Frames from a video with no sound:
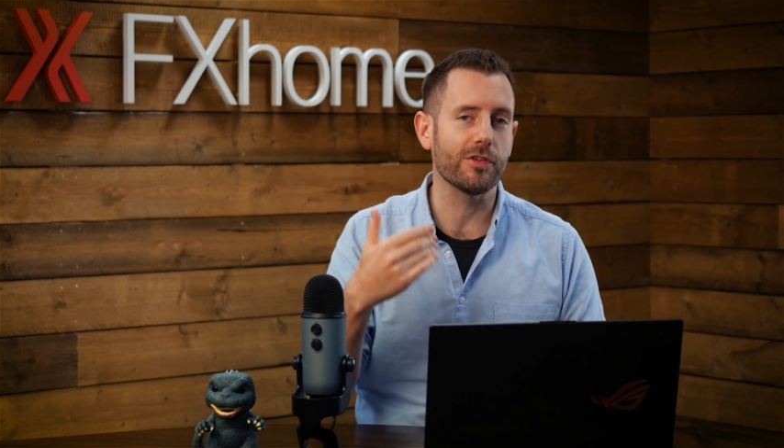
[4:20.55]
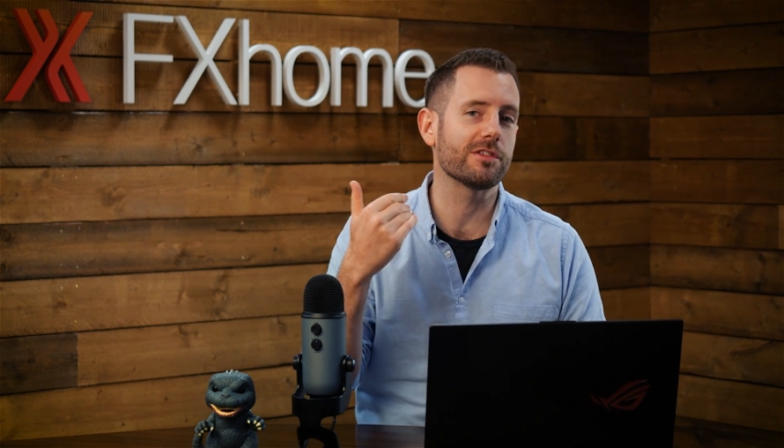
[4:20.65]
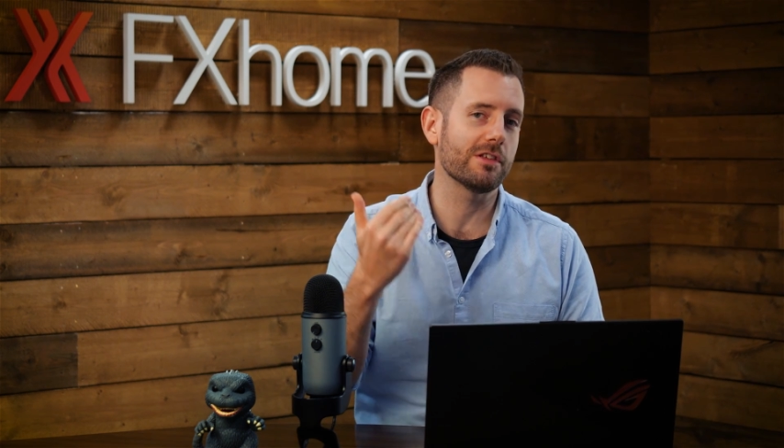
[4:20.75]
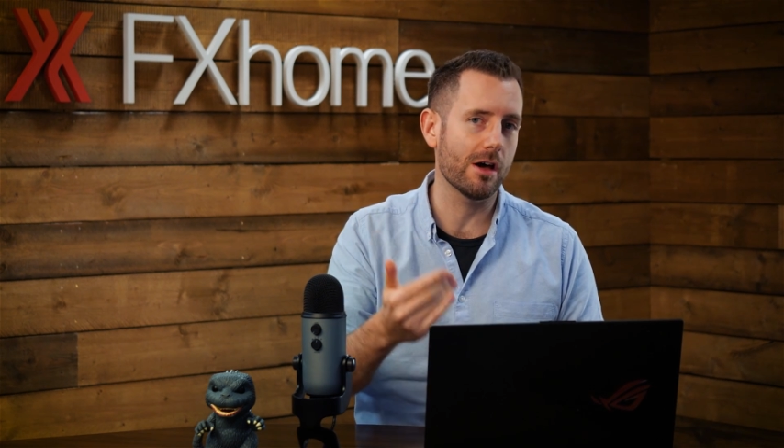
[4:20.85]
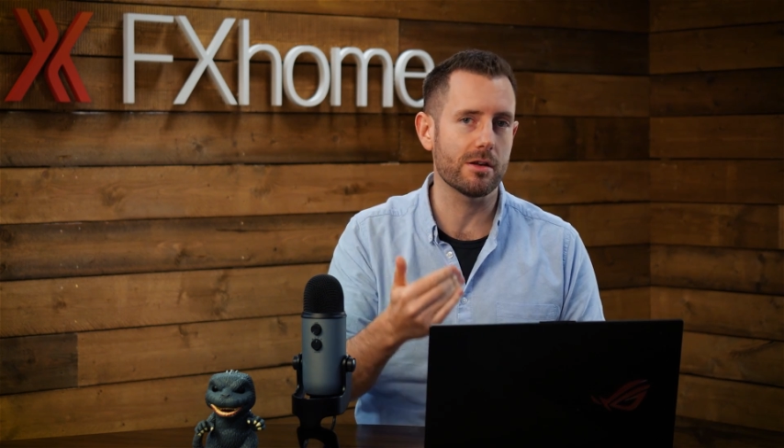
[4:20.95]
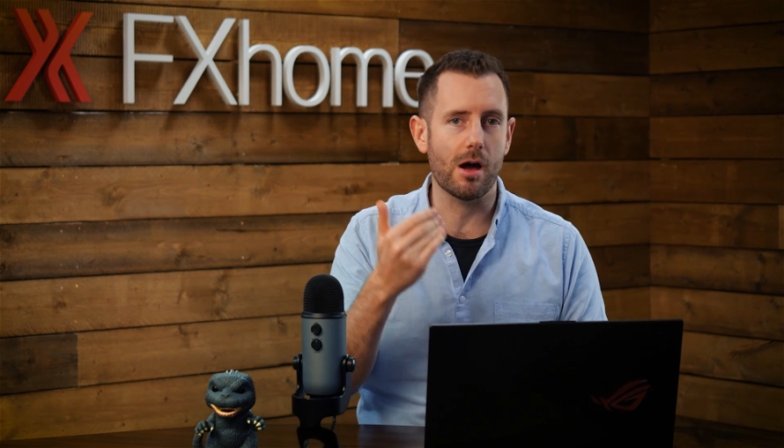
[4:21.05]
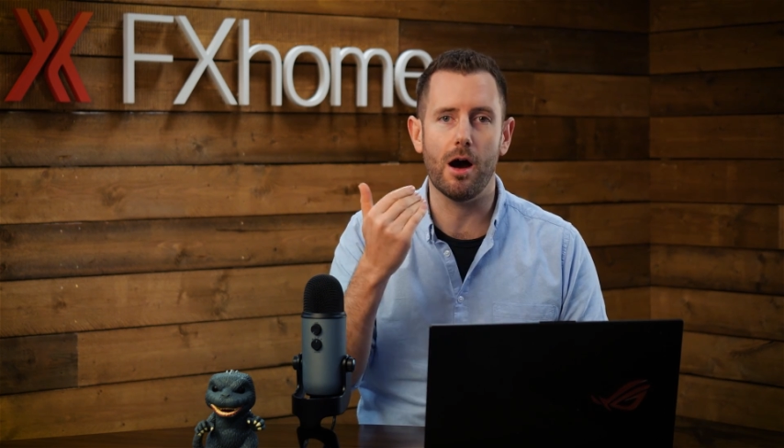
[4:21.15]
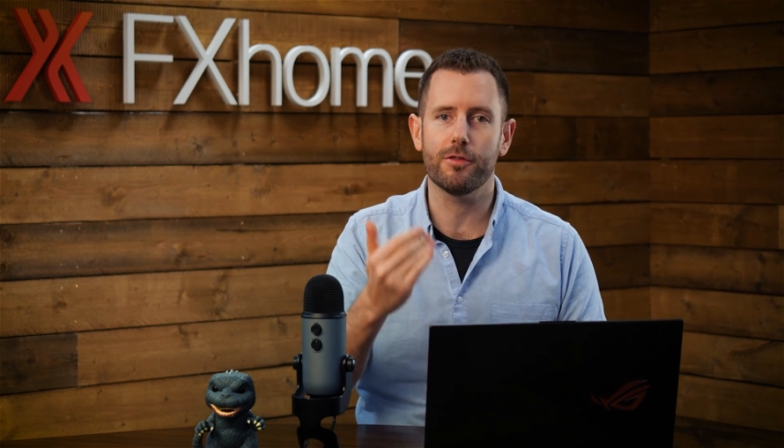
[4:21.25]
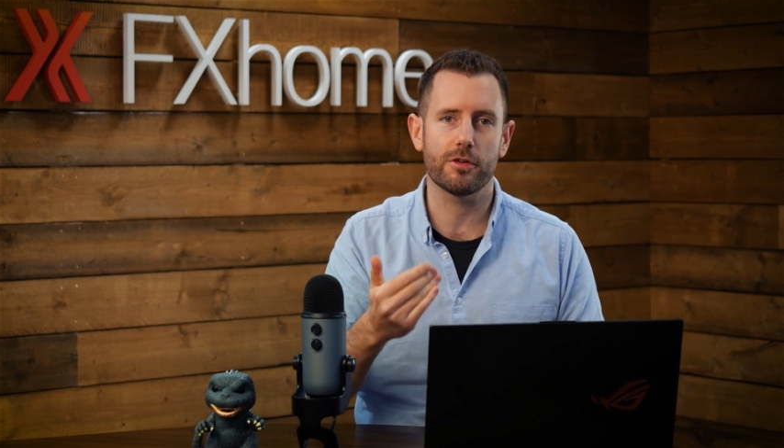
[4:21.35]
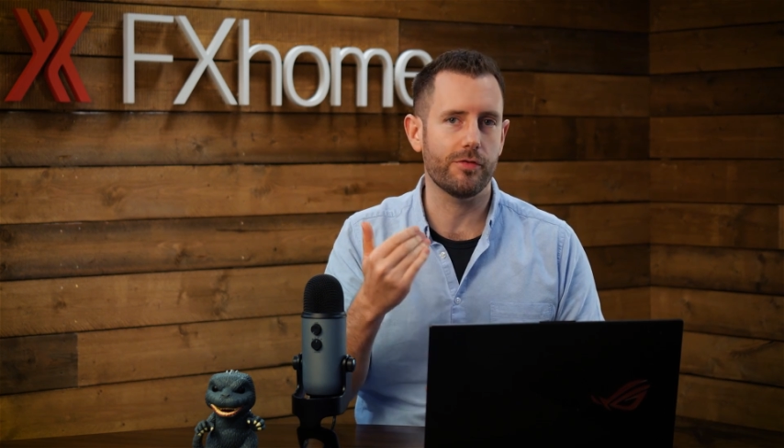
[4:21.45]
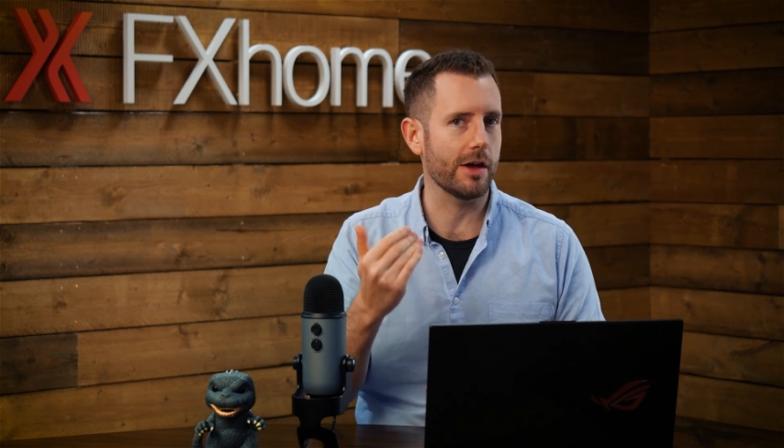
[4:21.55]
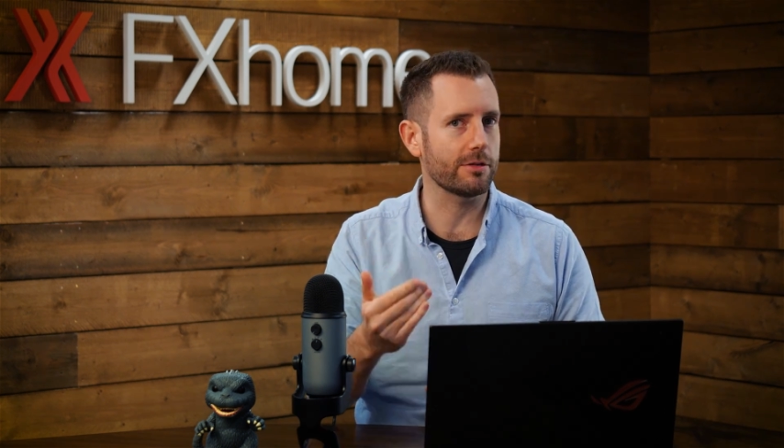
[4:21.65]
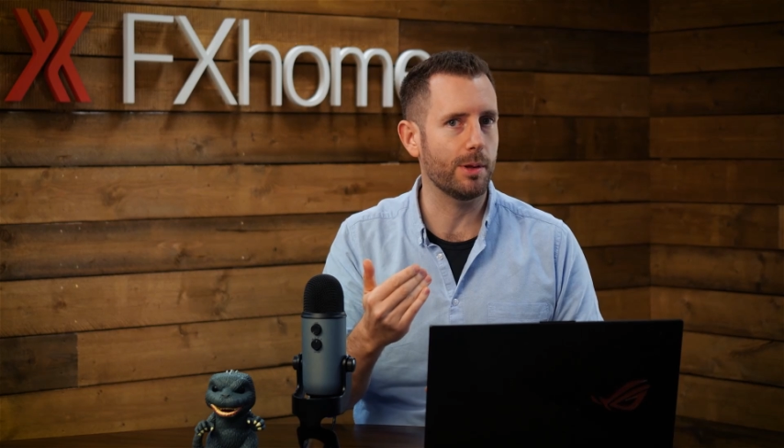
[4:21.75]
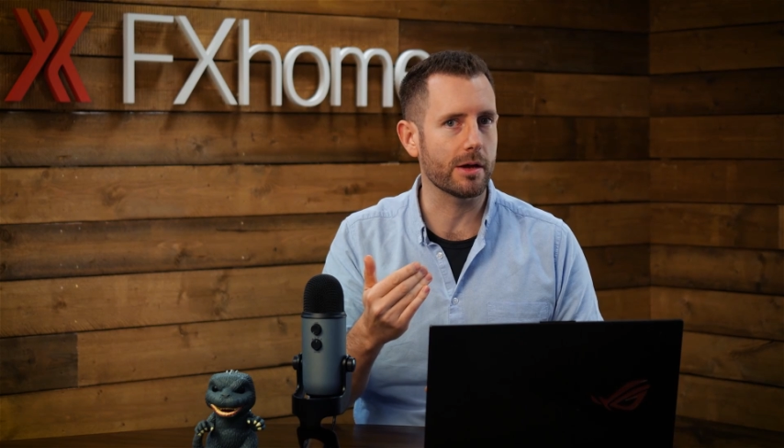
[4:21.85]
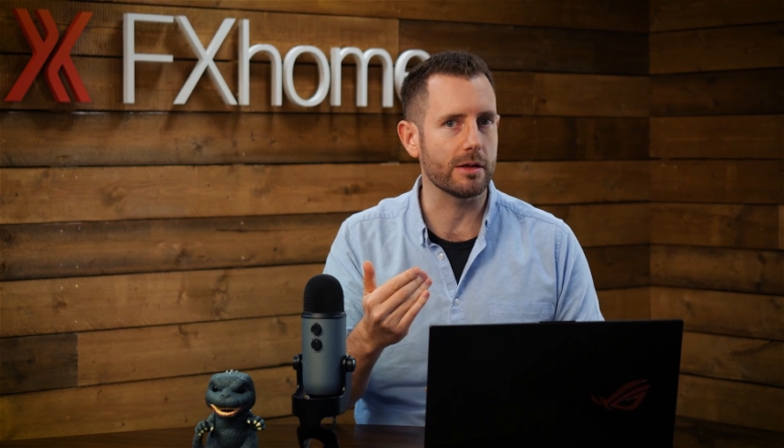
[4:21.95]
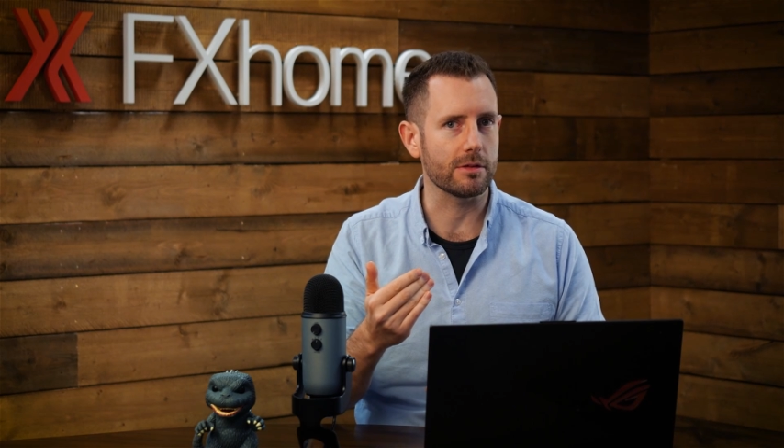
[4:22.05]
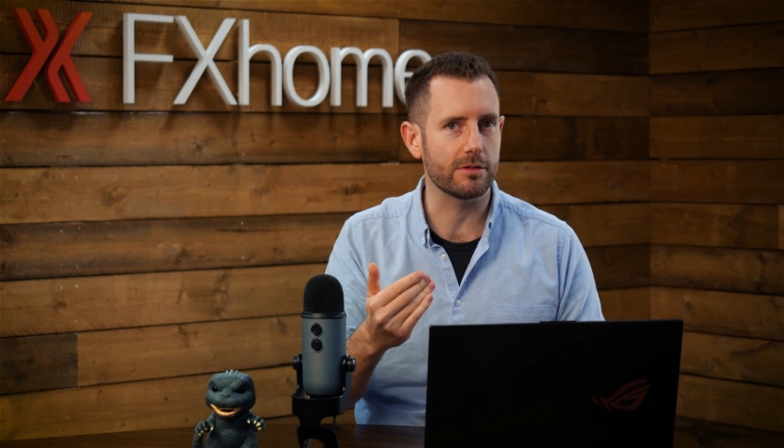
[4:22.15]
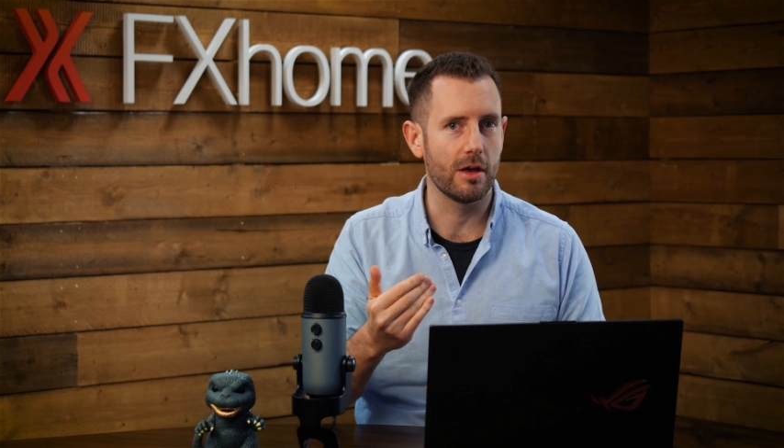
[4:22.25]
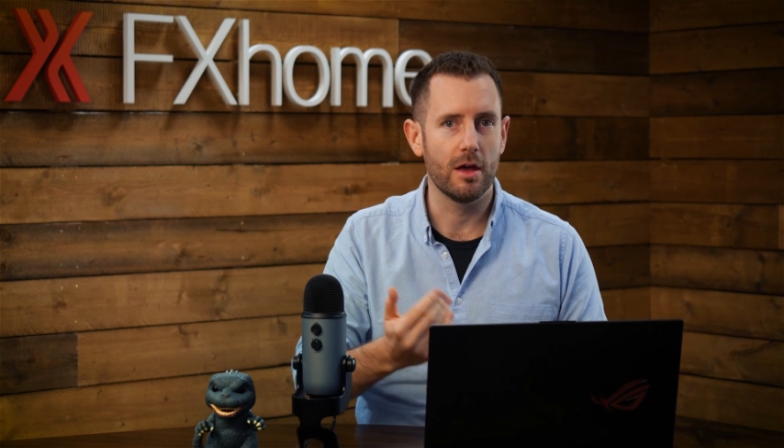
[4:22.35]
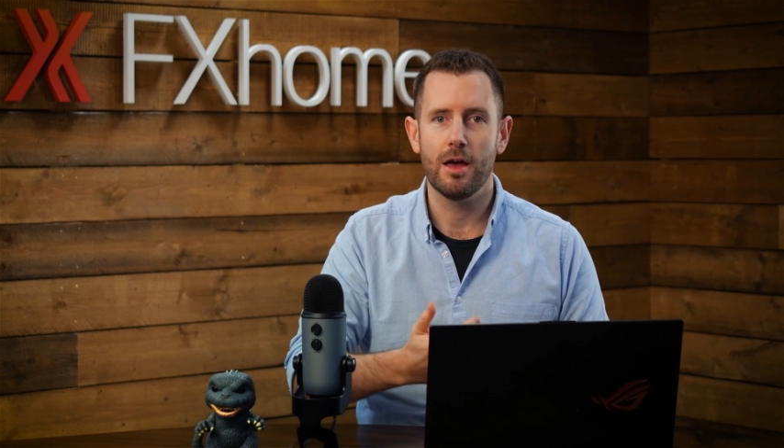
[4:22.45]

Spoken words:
for certain After Effects plugins.